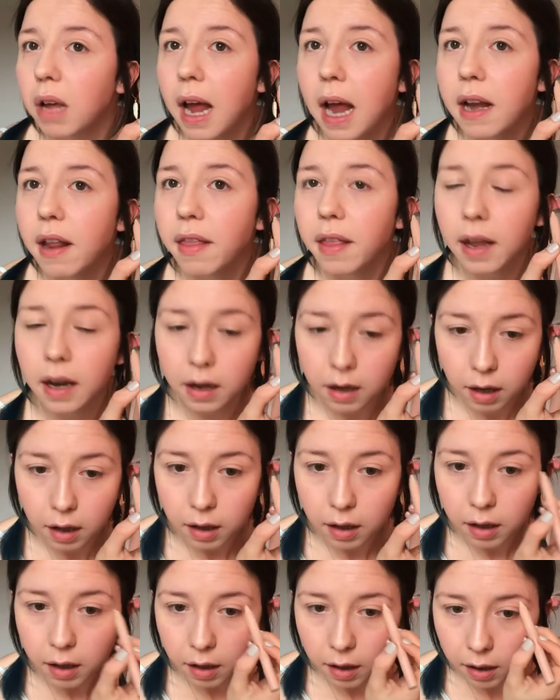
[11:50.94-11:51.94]
Anything?
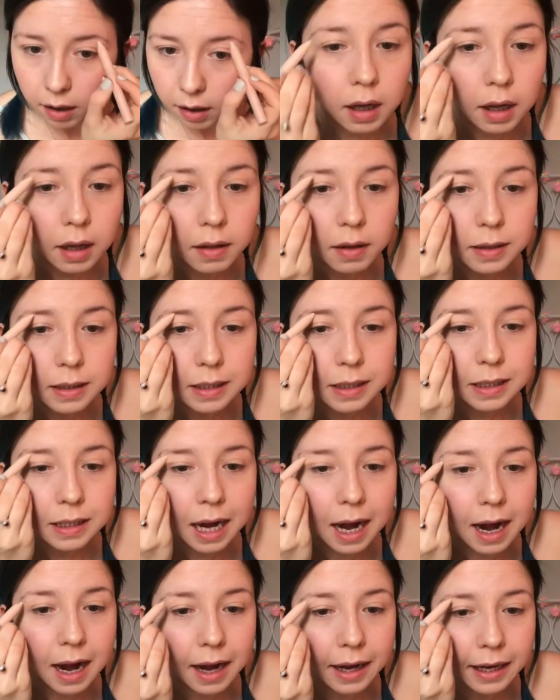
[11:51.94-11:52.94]
There's a
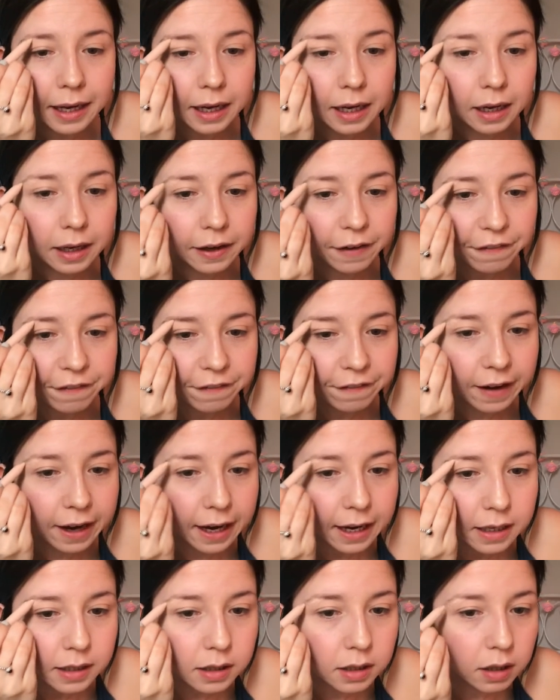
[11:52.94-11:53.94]
tiny, like a
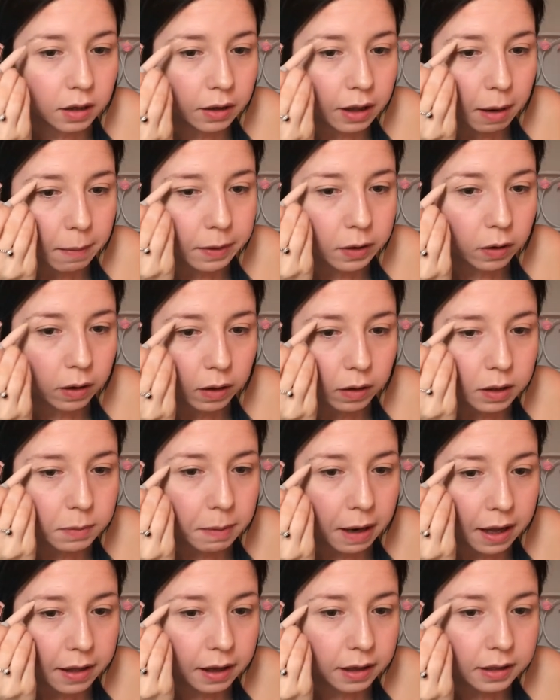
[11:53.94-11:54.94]
faint, oh, there we go, it looks
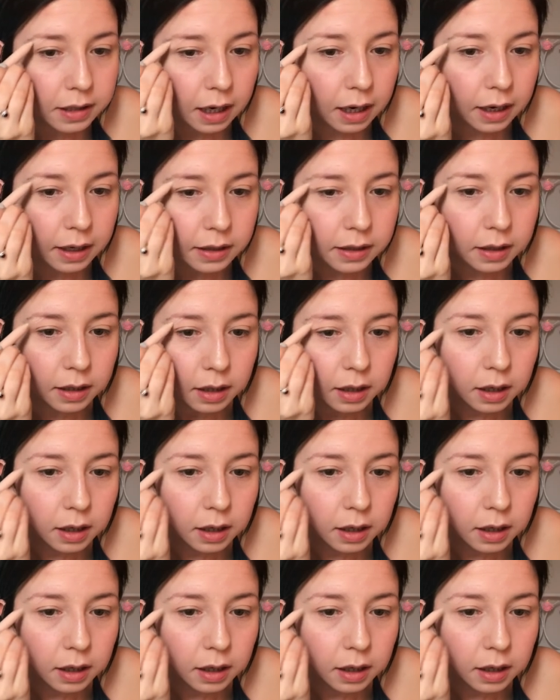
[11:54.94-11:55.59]
better that side.